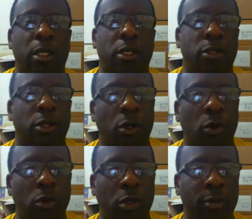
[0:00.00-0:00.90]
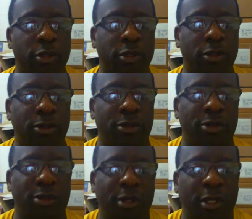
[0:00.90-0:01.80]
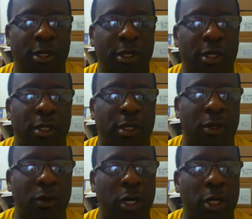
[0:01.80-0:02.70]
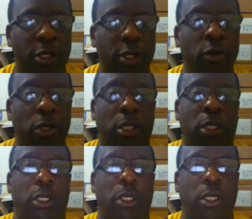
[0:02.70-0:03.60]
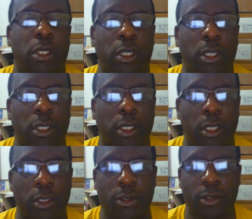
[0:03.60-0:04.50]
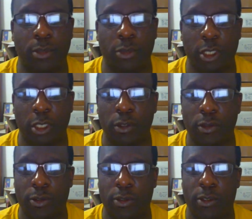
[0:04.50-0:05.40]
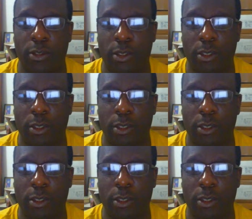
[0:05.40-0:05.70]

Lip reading: So let me just go on here into something else.